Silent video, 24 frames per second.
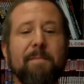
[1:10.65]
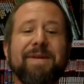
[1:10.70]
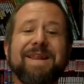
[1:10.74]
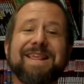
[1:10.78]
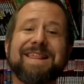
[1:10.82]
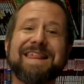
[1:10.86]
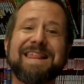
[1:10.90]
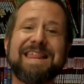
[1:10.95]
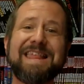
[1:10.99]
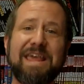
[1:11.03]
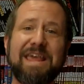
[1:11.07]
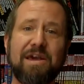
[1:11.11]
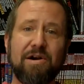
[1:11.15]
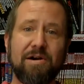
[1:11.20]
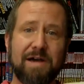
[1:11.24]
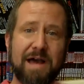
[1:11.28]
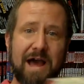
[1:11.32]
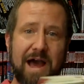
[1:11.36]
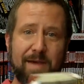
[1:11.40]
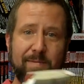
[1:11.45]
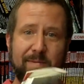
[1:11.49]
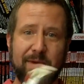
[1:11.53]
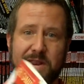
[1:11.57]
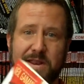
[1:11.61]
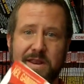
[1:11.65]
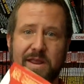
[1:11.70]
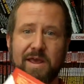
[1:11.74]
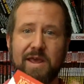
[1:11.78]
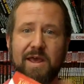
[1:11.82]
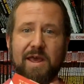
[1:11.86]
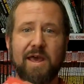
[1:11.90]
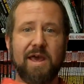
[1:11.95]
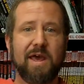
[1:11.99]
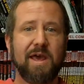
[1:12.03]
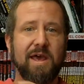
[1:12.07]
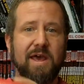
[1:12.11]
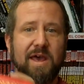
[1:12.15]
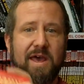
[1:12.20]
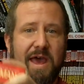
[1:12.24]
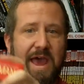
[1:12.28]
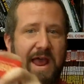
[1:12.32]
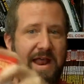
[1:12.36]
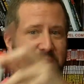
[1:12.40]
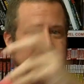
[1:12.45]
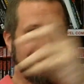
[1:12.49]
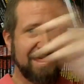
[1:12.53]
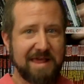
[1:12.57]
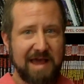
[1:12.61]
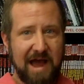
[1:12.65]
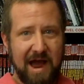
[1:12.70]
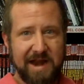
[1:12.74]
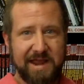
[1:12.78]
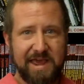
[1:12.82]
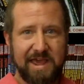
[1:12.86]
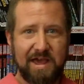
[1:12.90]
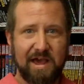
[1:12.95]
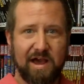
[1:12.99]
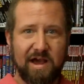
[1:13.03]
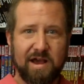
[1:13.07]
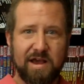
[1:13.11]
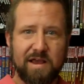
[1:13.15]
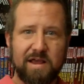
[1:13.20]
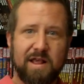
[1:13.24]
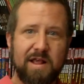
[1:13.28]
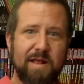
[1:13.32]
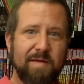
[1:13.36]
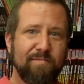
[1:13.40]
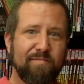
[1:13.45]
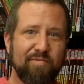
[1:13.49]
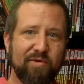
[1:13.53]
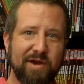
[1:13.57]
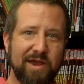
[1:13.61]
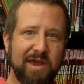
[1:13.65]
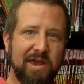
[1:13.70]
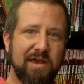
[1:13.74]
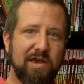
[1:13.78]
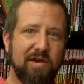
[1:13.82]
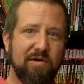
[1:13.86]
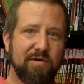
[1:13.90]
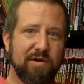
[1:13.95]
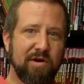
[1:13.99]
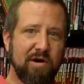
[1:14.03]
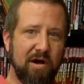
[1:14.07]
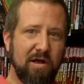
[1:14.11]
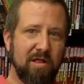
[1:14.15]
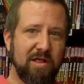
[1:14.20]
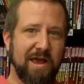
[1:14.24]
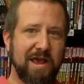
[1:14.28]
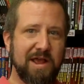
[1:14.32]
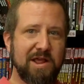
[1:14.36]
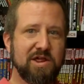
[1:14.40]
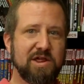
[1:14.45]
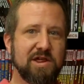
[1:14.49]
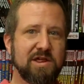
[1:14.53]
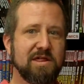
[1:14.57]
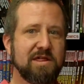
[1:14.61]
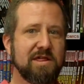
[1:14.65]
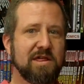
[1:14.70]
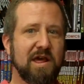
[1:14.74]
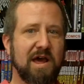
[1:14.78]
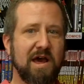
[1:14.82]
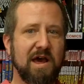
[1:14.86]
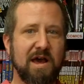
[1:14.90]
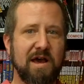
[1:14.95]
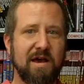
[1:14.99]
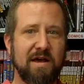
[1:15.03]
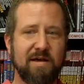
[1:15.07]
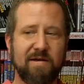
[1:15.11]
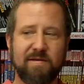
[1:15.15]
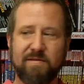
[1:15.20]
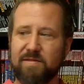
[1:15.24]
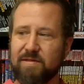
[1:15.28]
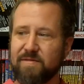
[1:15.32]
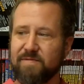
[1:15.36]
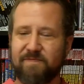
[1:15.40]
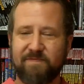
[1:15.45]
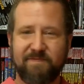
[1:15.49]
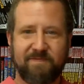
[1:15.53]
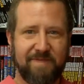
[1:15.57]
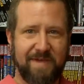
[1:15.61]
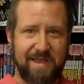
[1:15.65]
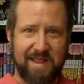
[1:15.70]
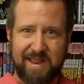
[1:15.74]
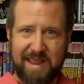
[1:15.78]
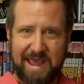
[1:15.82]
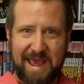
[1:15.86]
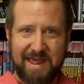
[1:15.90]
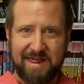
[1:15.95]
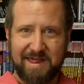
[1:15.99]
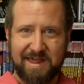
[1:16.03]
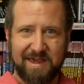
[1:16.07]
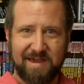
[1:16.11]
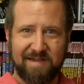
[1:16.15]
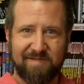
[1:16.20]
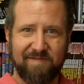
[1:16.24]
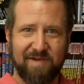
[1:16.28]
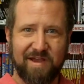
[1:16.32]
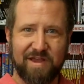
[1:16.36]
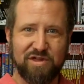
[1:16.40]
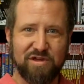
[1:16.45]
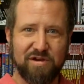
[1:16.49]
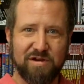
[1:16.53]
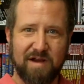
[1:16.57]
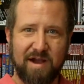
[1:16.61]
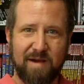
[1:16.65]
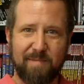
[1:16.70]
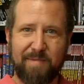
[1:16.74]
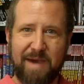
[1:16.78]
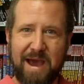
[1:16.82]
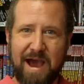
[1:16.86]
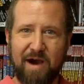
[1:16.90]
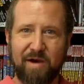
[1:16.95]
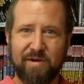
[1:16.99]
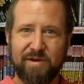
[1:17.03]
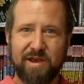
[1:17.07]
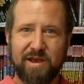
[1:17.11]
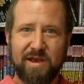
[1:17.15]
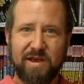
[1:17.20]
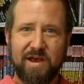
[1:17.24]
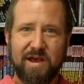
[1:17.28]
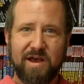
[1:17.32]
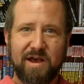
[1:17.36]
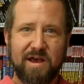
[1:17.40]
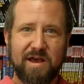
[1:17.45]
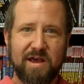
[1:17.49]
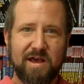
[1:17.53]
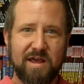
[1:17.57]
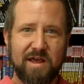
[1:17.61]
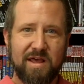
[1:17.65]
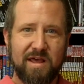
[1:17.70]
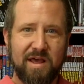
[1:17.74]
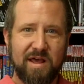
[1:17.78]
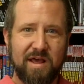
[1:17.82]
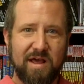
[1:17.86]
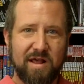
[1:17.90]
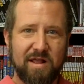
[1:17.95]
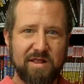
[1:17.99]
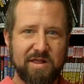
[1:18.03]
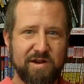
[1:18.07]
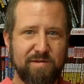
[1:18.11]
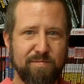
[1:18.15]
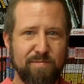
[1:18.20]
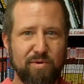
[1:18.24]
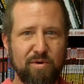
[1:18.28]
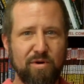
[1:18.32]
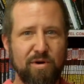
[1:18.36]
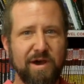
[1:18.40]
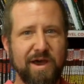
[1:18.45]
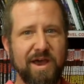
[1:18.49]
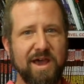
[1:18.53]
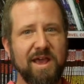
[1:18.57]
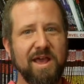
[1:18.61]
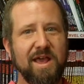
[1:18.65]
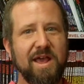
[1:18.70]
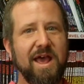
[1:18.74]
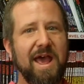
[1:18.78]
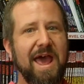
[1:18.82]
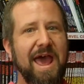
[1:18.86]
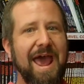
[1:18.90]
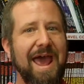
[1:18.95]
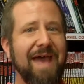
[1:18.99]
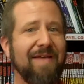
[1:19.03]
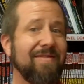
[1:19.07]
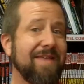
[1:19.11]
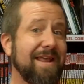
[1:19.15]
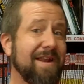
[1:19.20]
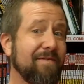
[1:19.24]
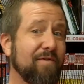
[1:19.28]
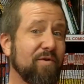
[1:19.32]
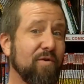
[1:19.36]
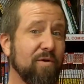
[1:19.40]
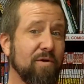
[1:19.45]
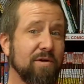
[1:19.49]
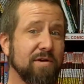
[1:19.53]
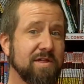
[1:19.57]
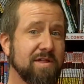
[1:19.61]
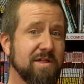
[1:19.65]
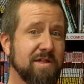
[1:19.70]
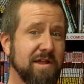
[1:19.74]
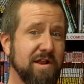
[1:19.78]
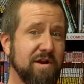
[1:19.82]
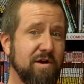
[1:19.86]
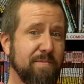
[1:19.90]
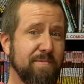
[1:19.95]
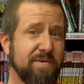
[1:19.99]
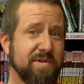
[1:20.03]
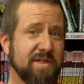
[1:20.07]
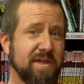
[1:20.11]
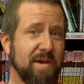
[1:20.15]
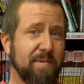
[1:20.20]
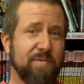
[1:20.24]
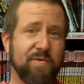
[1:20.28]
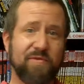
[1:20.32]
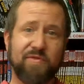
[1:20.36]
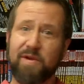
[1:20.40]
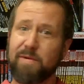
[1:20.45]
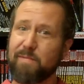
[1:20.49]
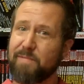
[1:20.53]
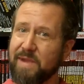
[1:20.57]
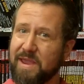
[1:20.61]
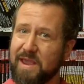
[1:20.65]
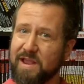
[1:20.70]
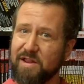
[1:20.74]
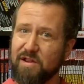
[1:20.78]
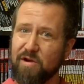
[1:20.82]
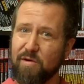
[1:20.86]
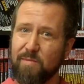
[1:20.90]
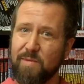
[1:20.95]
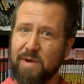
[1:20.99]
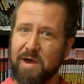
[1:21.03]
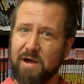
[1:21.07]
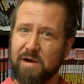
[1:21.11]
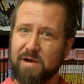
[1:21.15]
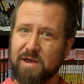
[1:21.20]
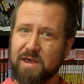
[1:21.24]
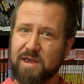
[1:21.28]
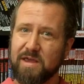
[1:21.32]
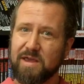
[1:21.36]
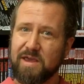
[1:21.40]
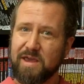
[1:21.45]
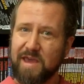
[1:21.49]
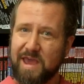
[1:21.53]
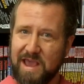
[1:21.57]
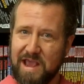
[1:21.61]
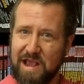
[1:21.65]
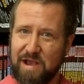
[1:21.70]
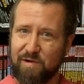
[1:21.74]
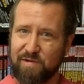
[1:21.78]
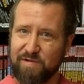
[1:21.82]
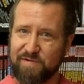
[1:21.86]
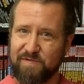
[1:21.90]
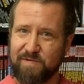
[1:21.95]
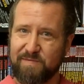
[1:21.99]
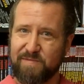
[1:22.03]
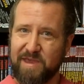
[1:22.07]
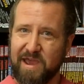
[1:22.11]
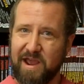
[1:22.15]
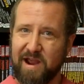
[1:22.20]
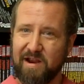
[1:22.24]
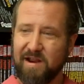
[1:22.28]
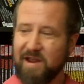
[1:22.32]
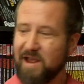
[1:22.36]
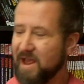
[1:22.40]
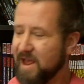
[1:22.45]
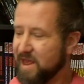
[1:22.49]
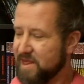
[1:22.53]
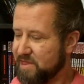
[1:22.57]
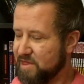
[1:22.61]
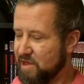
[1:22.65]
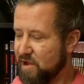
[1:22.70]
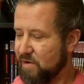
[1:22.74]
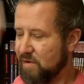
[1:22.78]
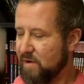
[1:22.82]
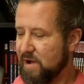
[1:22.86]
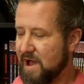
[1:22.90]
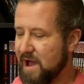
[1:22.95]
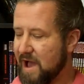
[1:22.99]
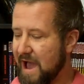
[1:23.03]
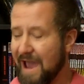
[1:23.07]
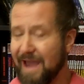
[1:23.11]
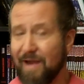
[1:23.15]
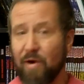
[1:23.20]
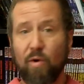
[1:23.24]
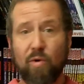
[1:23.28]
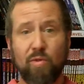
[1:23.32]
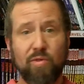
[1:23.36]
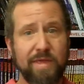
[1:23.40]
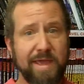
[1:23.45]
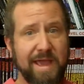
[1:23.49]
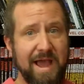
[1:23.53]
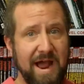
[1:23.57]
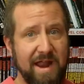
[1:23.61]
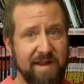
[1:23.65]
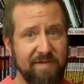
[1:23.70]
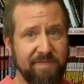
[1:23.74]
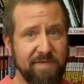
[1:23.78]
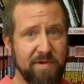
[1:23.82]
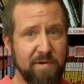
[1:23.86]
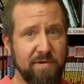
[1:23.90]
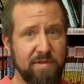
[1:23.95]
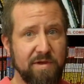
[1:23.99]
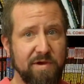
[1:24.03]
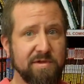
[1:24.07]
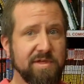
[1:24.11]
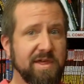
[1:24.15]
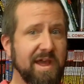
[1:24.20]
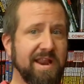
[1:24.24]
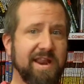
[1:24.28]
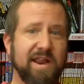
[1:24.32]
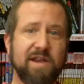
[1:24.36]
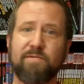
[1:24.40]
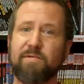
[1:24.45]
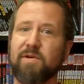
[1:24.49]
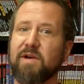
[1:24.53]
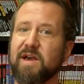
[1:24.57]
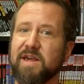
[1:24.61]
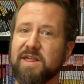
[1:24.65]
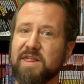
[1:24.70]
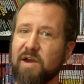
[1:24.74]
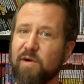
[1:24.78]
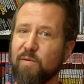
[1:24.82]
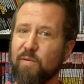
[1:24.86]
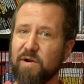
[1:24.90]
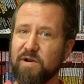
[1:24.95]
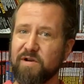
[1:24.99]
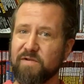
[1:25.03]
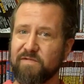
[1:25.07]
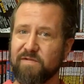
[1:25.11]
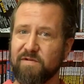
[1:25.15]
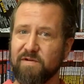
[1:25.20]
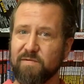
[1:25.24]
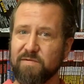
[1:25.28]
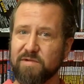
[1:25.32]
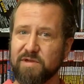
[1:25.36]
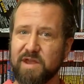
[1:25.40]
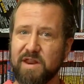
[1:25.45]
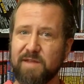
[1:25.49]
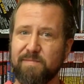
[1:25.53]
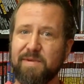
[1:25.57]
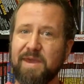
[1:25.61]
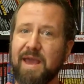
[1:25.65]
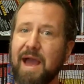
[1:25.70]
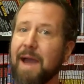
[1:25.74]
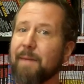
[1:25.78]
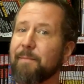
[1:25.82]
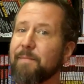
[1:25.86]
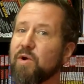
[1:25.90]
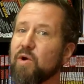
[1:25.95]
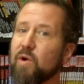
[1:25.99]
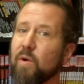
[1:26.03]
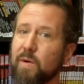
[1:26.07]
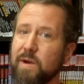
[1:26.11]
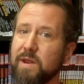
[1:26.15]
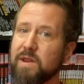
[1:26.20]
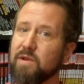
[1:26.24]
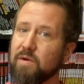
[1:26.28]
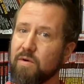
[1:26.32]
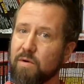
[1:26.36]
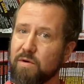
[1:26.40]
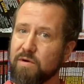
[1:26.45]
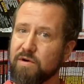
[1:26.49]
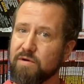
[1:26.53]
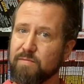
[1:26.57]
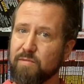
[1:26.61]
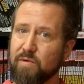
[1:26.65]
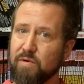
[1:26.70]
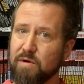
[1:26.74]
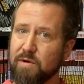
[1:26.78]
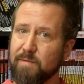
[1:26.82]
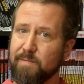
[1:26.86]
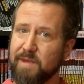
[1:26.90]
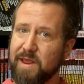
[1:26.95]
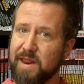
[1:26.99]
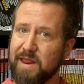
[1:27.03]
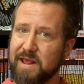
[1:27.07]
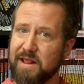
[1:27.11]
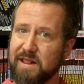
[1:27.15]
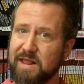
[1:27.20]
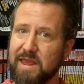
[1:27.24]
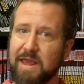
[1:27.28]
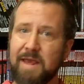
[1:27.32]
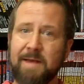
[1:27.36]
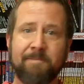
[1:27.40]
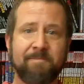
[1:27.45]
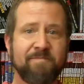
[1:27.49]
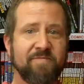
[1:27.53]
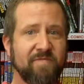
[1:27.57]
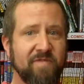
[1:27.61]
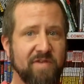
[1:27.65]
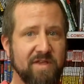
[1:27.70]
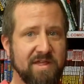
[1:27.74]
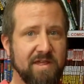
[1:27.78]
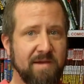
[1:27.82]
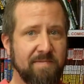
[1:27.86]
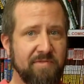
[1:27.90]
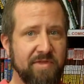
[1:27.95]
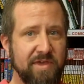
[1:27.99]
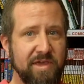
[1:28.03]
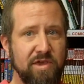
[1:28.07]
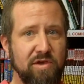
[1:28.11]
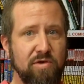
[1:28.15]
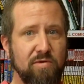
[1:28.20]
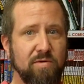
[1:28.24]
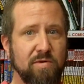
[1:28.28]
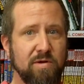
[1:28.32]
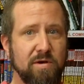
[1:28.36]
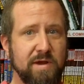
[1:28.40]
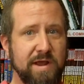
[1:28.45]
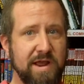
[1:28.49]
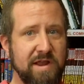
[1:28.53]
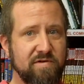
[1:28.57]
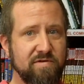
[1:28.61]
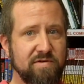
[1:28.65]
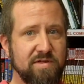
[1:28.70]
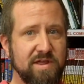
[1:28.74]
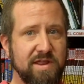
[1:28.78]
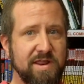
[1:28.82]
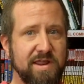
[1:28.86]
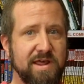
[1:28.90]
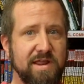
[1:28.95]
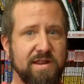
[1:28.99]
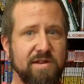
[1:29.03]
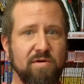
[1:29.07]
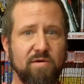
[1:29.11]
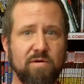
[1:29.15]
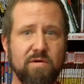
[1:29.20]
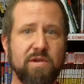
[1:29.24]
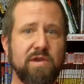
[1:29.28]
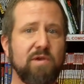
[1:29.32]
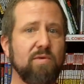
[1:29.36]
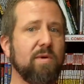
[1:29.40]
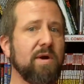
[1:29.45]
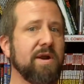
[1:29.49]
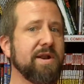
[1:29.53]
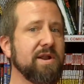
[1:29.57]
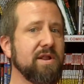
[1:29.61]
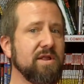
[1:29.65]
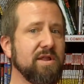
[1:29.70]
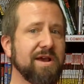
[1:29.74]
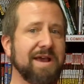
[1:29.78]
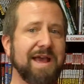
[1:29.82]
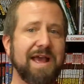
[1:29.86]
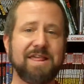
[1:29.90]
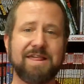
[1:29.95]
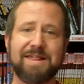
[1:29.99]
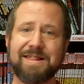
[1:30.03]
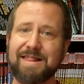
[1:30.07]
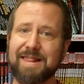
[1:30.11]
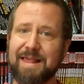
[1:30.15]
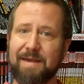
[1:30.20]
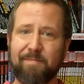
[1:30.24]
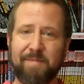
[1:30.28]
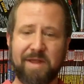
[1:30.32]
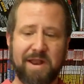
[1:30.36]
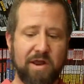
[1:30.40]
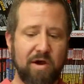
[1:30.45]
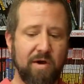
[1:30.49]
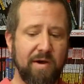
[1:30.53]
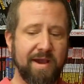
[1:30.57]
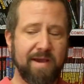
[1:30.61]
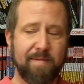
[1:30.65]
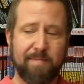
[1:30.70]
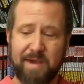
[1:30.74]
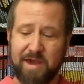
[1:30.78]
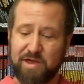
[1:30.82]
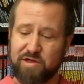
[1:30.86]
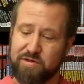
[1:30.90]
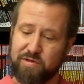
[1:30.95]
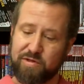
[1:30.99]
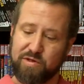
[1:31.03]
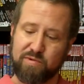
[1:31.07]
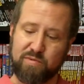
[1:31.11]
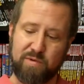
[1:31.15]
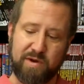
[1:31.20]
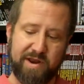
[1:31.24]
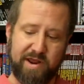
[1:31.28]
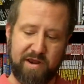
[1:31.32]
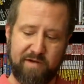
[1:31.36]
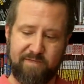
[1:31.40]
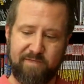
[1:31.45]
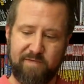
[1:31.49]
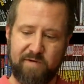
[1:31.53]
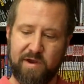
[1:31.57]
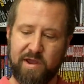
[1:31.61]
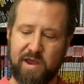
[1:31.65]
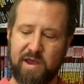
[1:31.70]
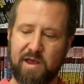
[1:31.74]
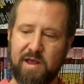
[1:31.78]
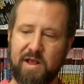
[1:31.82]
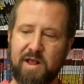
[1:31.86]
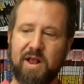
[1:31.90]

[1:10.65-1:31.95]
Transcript: but it's Neil Gaiman and Skottie Young bringing you an all-ages fantastic adventure about a little boy, and then of course it opens up with there being no milk and goes from there. So I only got a few of those. I didn't realize how wonderful it was going to be. I'm going to order more immediately. If it's something you were interested in or you wanted to look at, just let me know. I can make sure there's one here for you.